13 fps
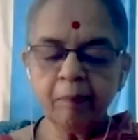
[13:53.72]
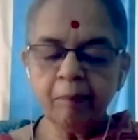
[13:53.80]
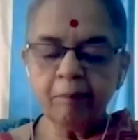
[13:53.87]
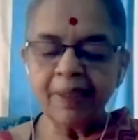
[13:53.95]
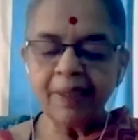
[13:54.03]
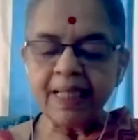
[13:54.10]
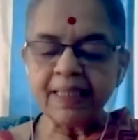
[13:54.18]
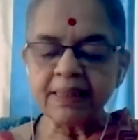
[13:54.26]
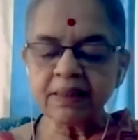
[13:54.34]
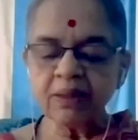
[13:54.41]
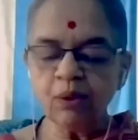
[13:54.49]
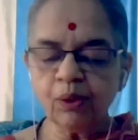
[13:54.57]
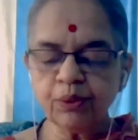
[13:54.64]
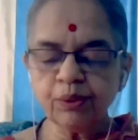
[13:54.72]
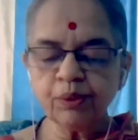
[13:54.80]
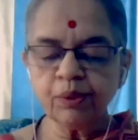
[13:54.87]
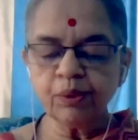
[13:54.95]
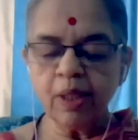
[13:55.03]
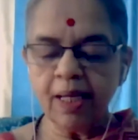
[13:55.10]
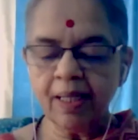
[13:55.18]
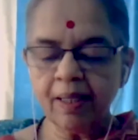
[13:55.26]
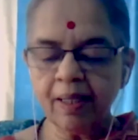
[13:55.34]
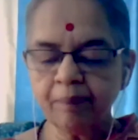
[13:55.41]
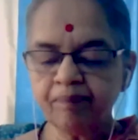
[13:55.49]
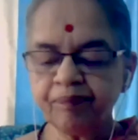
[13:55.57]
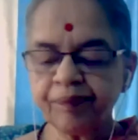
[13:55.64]
But let us go to uh,
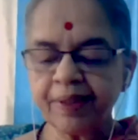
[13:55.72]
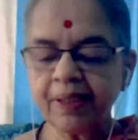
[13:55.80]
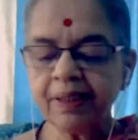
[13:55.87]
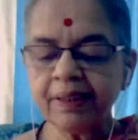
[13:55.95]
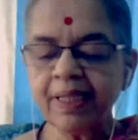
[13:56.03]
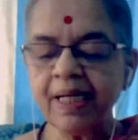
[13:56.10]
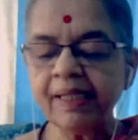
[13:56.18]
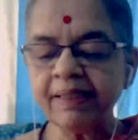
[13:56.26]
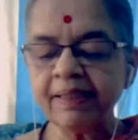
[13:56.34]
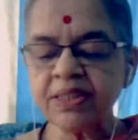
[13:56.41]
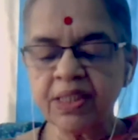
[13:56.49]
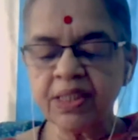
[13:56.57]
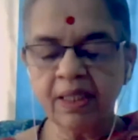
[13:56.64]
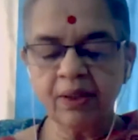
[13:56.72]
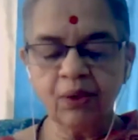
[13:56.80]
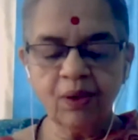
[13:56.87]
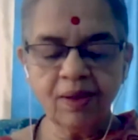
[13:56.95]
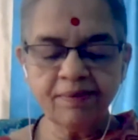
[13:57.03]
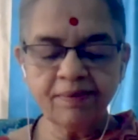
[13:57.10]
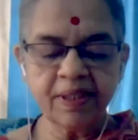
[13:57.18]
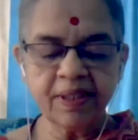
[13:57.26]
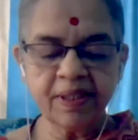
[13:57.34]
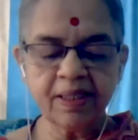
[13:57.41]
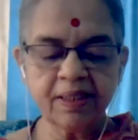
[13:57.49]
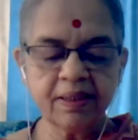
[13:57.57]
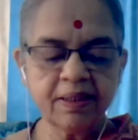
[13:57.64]
the literature of
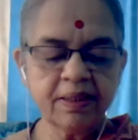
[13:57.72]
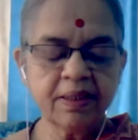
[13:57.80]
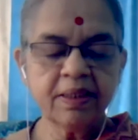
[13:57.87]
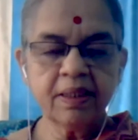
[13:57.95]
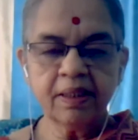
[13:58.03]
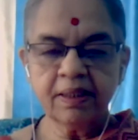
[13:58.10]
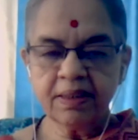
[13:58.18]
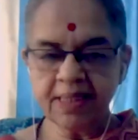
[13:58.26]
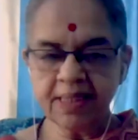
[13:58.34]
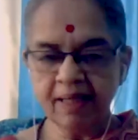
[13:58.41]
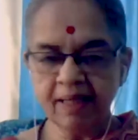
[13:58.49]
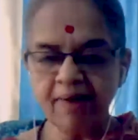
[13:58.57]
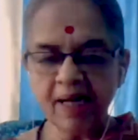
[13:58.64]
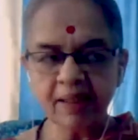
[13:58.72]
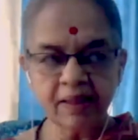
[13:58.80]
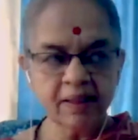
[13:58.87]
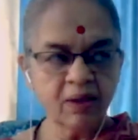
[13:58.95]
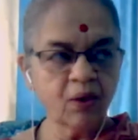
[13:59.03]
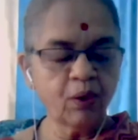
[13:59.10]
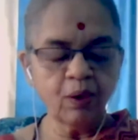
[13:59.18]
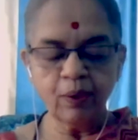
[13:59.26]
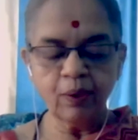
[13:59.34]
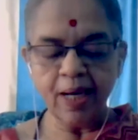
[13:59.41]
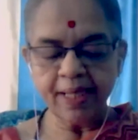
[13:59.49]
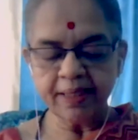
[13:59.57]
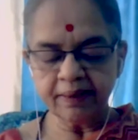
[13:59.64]
uh, Charvaka or
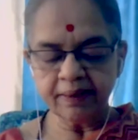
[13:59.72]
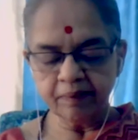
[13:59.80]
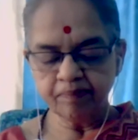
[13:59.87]
Lokayata.